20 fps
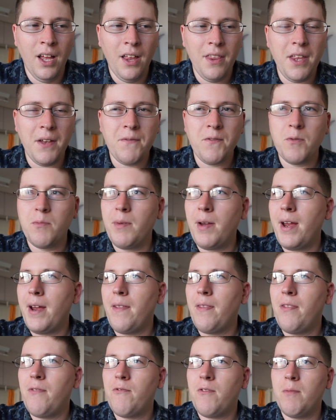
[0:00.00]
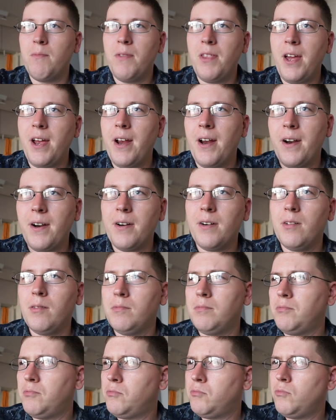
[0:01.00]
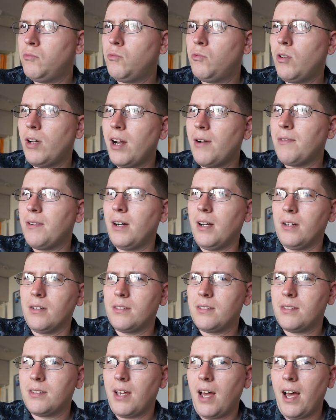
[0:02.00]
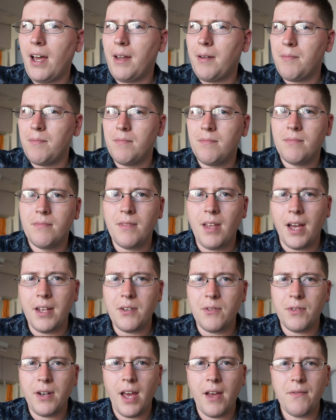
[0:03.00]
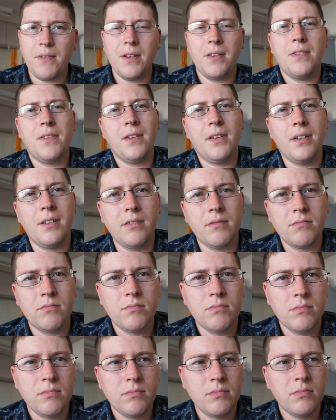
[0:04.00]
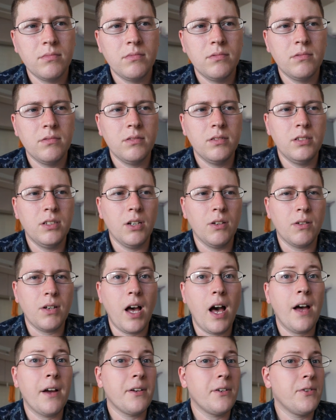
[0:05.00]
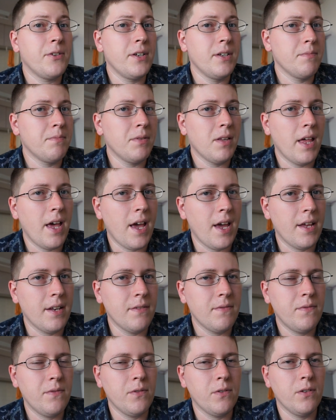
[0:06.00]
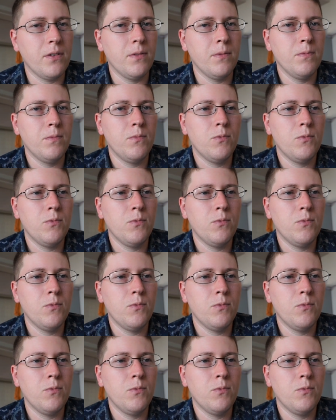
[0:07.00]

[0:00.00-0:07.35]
and then from there, whatever else. I don't have anything, you know, concrete planned for